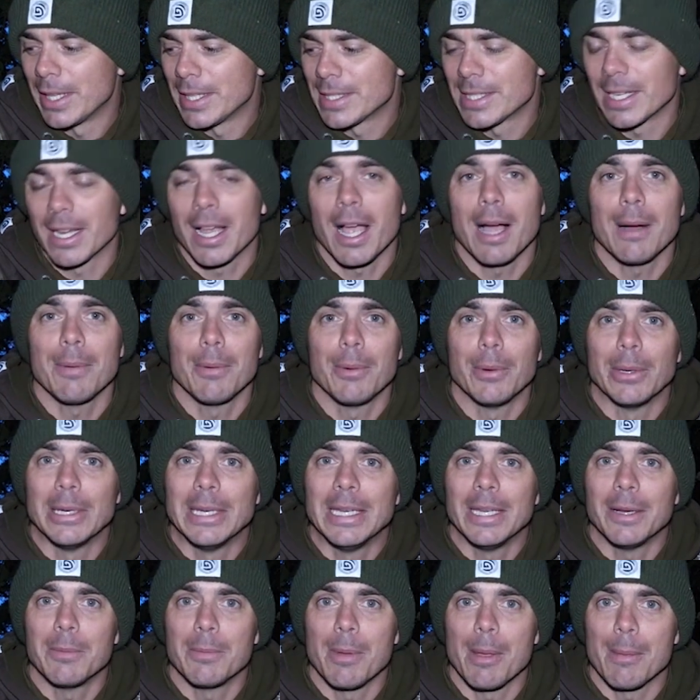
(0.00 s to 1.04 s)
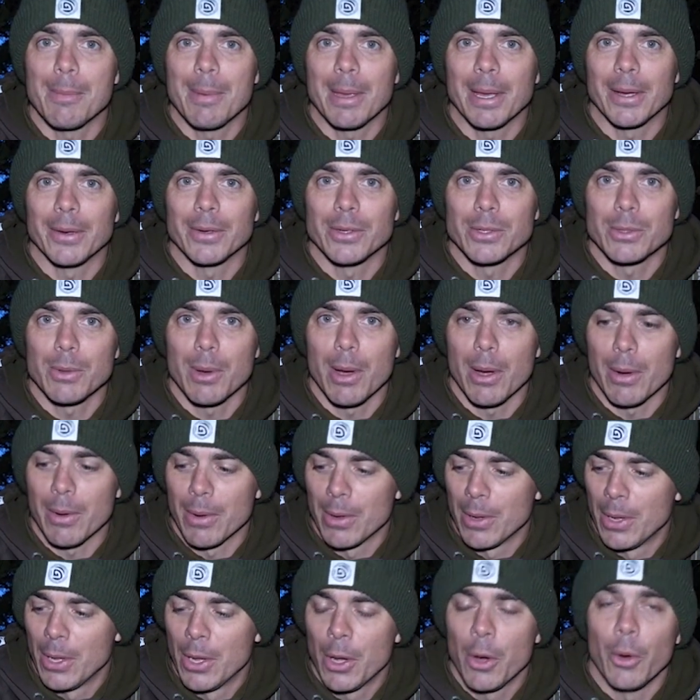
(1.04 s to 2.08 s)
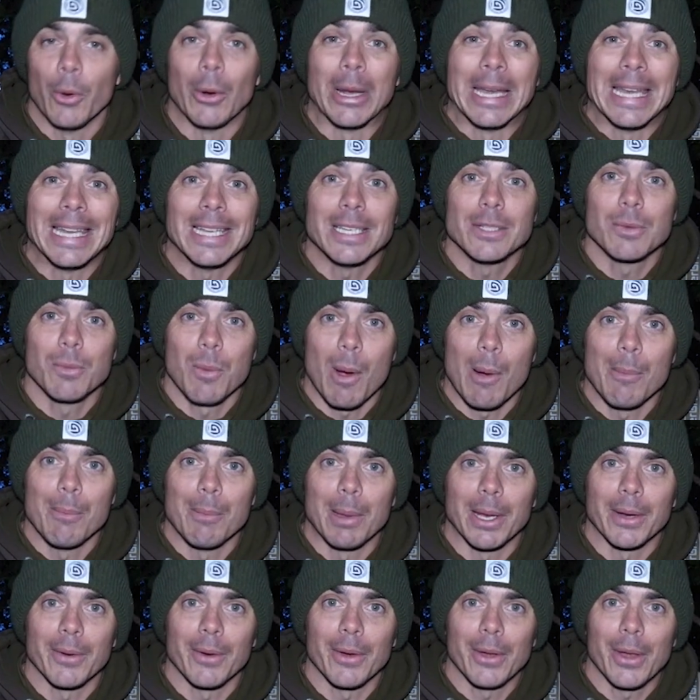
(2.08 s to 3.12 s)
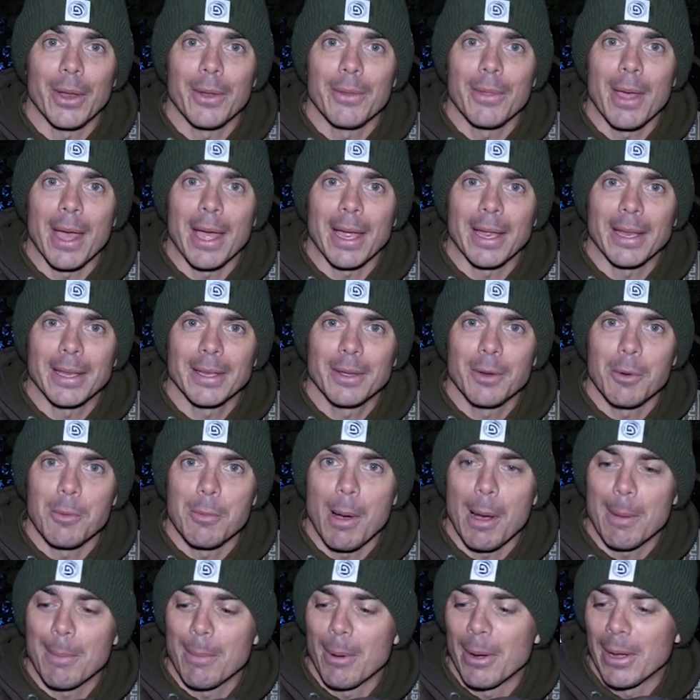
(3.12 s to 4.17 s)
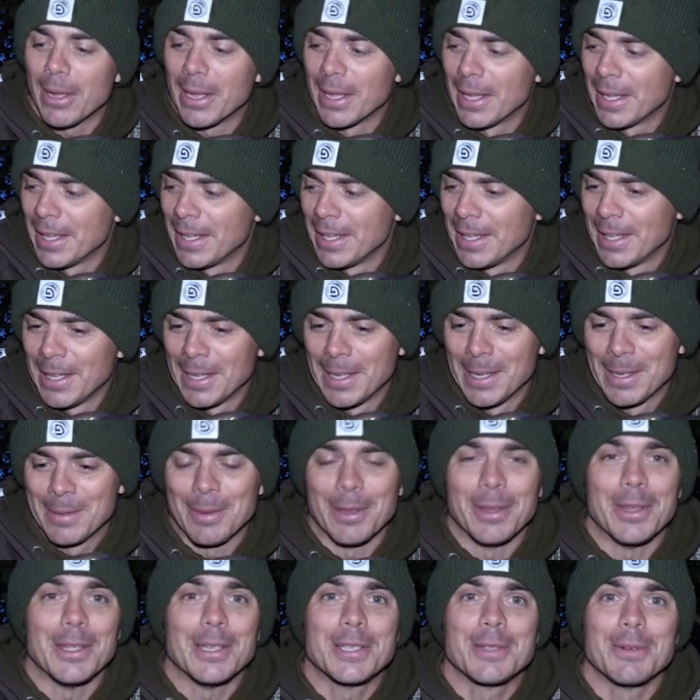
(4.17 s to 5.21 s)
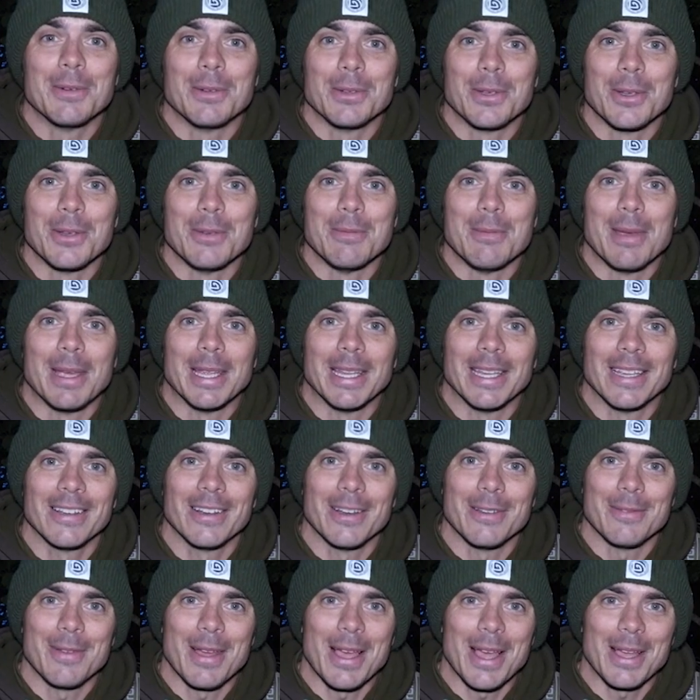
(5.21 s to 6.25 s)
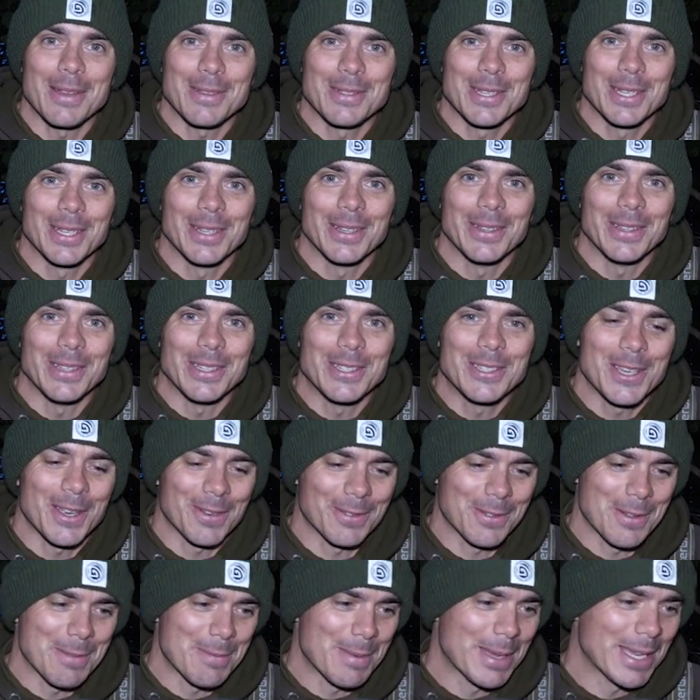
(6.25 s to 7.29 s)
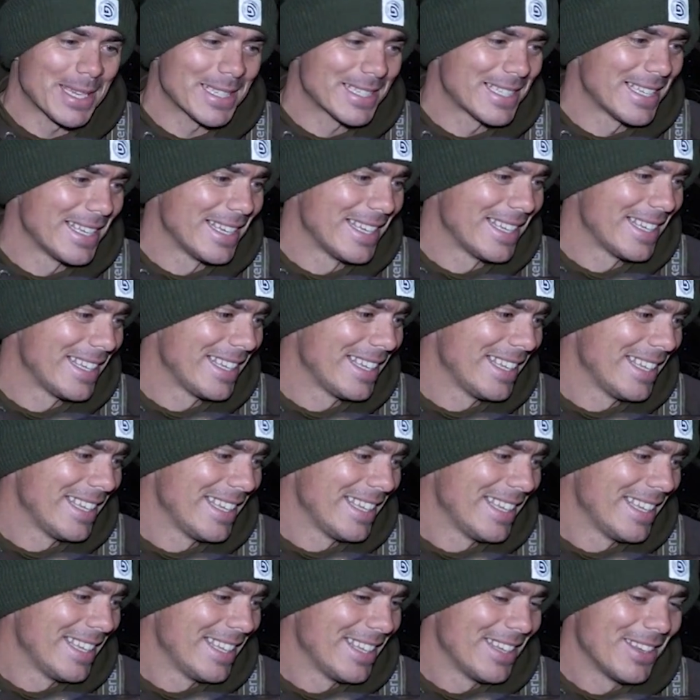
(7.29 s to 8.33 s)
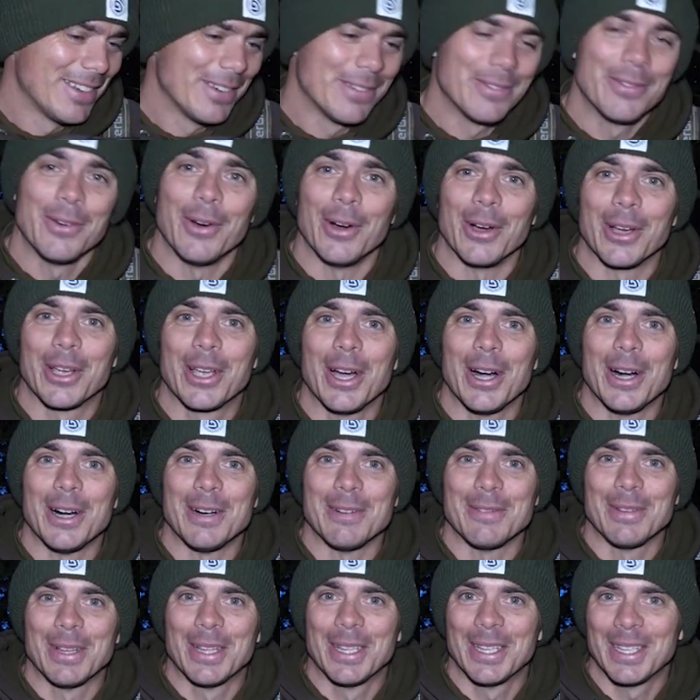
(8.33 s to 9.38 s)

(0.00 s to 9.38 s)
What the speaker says: There's a couple a little bit bigger as well, or at least one bigger, I know that, called Popeye. But this will do me. I'm absolutely chuffed to bits. What a carp.